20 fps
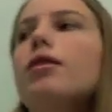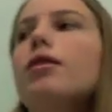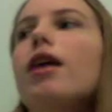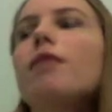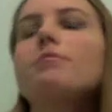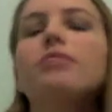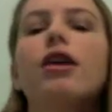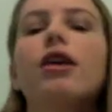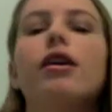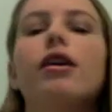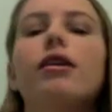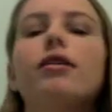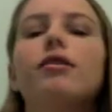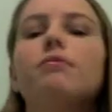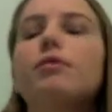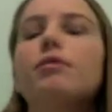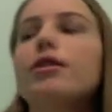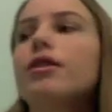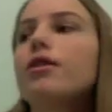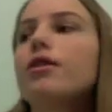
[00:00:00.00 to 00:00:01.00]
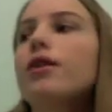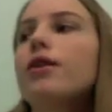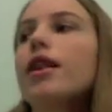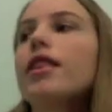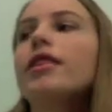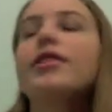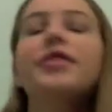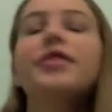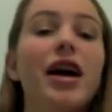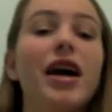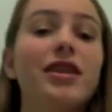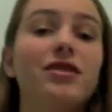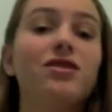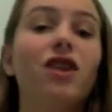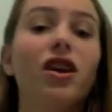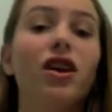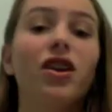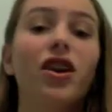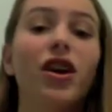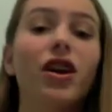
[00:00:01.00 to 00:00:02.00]
I'm sorry. But you know what? That's
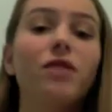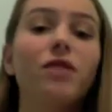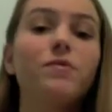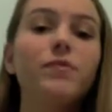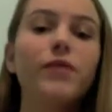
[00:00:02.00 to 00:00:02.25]
not her.